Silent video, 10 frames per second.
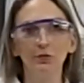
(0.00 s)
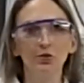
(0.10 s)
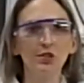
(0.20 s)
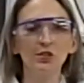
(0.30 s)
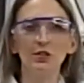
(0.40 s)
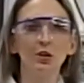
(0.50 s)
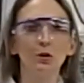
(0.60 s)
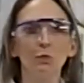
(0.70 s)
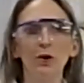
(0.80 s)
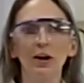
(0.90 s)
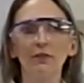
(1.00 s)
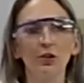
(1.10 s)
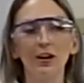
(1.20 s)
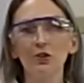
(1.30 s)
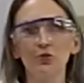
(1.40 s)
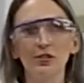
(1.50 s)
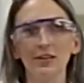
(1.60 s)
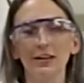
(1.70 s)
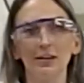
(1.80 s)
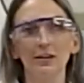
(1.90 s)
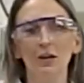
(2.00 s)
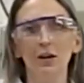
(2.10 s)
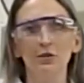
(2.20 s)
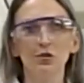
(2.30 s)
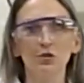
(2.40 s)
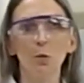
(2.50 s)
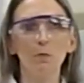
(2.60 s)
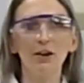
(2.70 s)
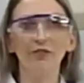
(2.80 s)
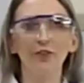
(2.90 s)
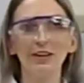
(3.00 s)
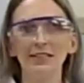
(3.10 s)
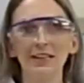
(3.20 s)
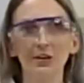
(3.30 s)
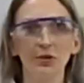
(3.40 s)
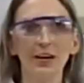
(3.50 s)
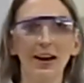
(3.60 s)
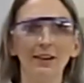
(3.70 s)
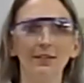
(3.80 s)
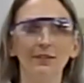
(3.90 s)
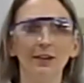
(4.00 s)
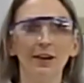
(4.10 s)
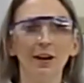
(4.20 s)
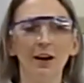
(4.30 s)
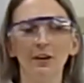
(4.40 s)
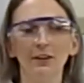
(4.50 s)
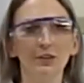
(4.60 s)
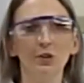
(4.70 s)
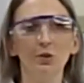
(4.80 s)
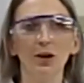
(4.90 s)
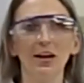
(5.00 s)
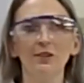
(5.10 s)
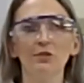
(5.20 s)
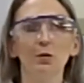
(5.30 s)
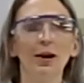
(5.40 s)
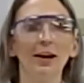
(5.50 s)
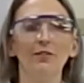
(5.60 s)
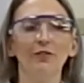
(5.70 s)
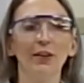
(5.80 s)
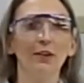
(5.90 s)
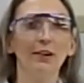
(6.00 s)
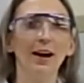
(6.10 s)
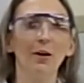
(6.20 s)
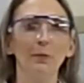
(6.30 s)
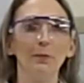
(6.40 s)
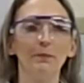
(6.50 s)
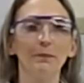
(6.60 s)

So just, whatever you're interested in, just don't be afraid to get your hands, into it and figure it out.